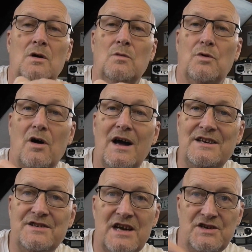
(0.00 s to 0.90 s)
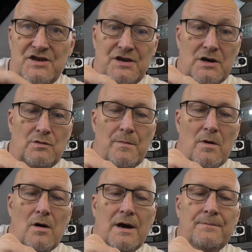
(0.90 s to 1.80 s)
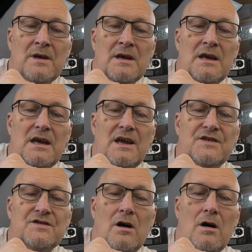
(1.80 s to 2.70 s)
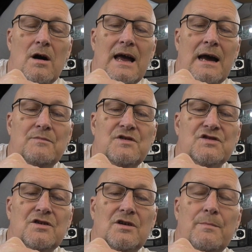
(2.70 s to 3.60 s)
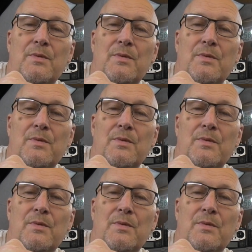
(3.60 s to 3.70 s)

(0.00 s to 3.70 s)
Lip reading: What I intend to do with mine is, I am just going to